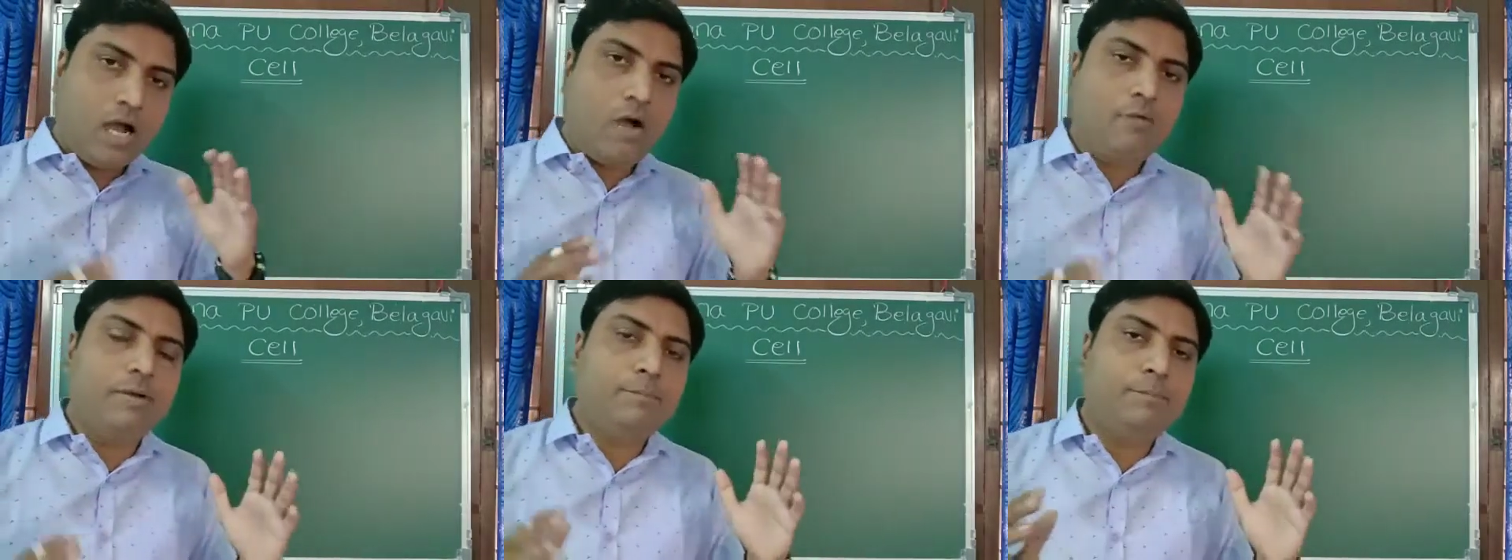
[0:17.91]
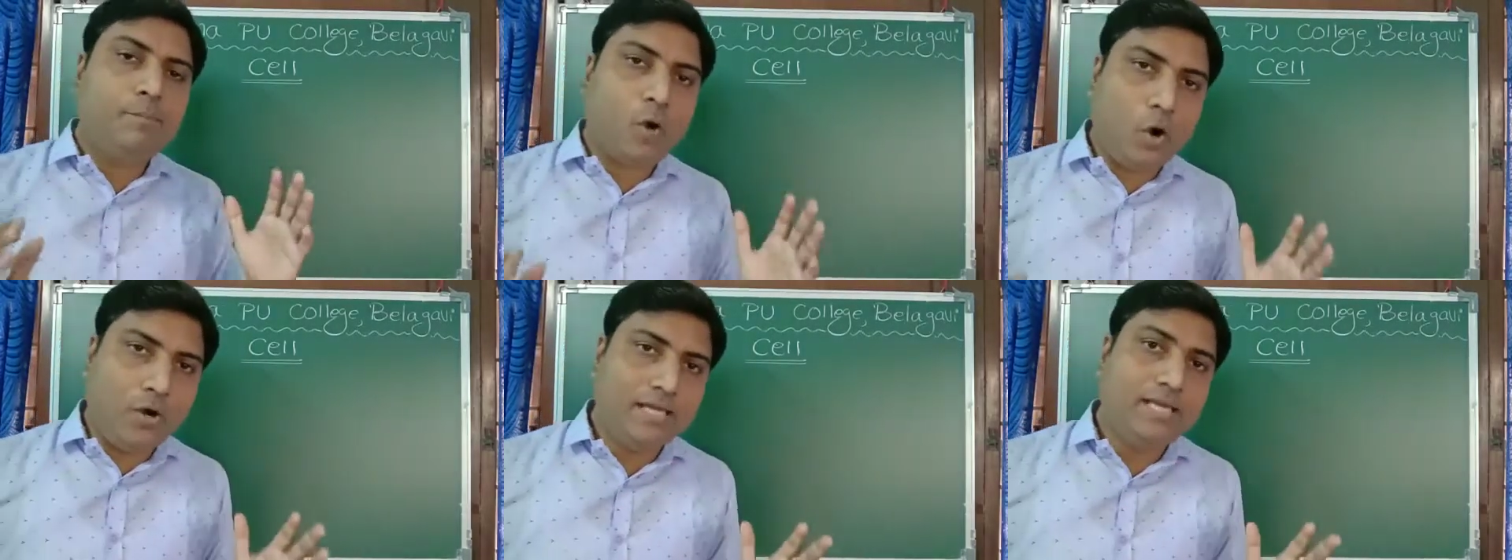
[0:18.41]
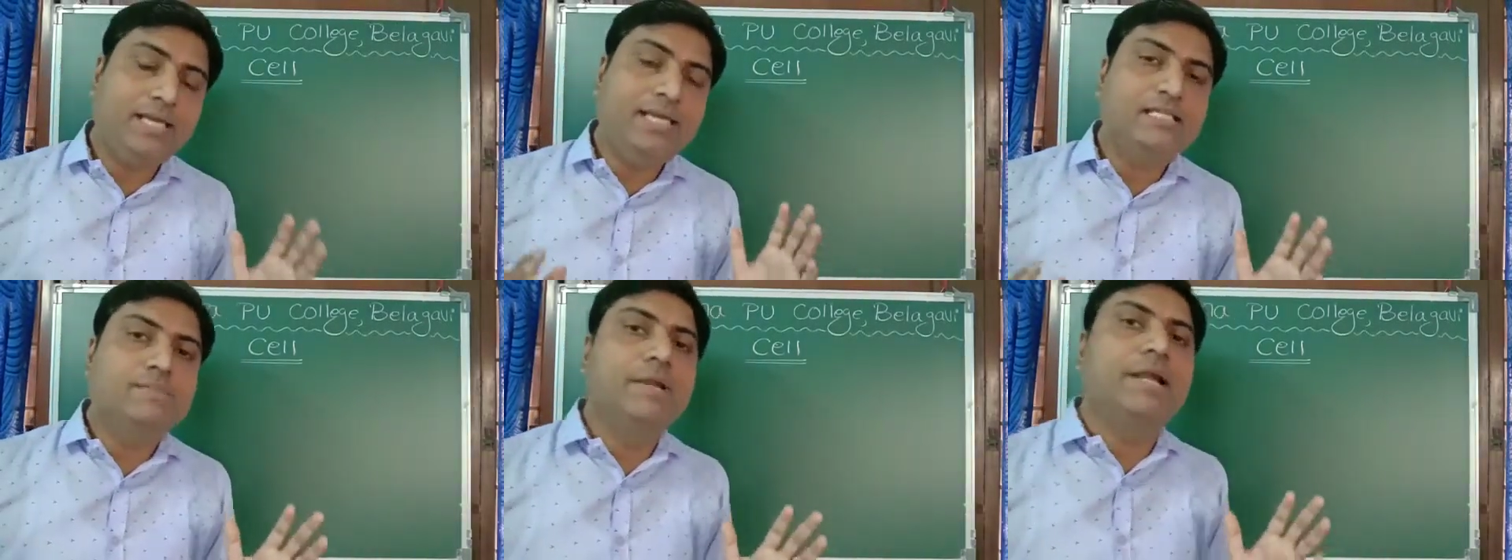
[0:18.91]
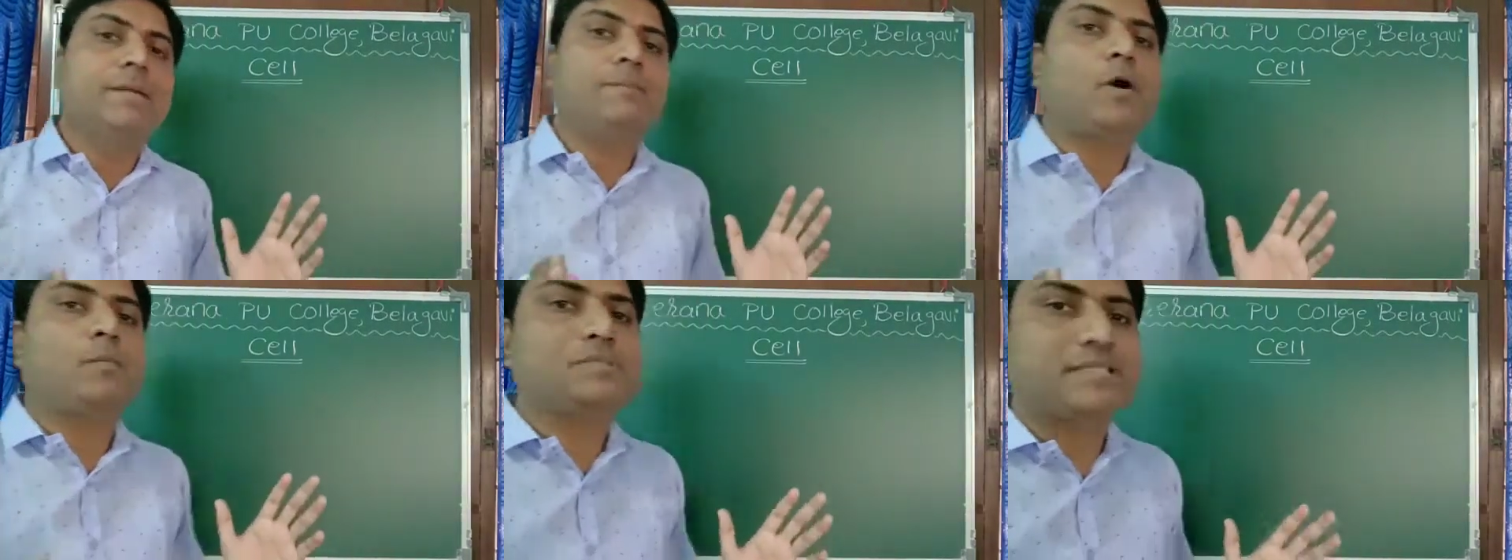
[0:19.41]
Our body is made up
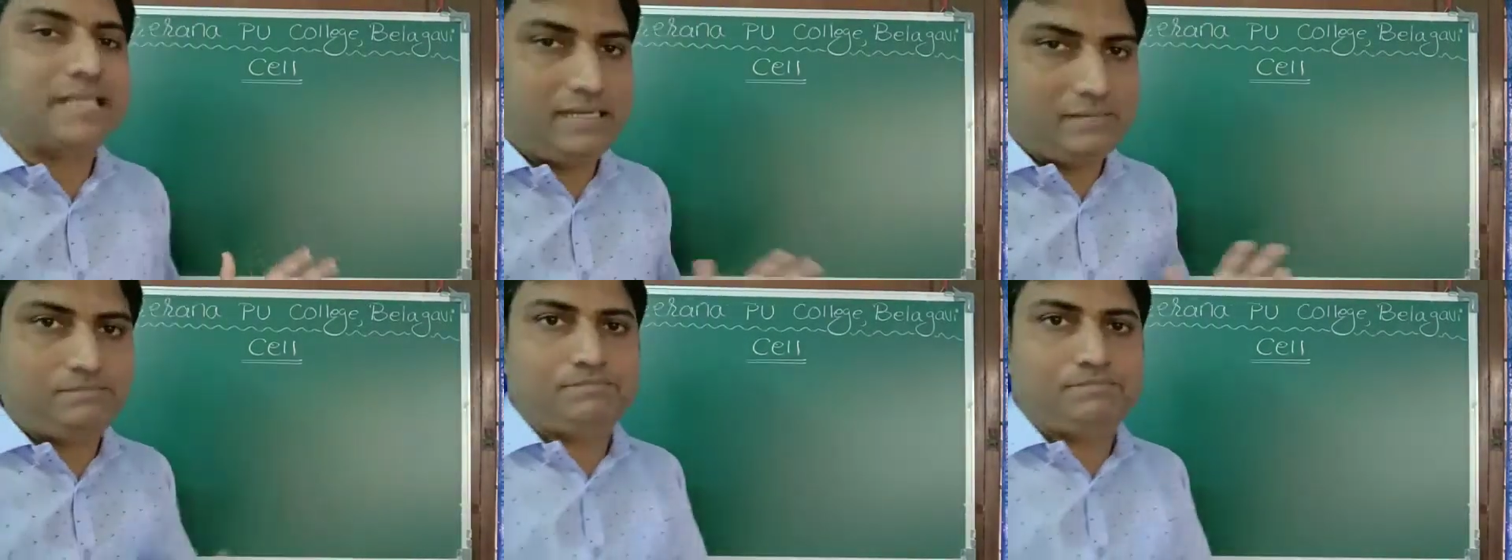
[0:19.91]
of cell.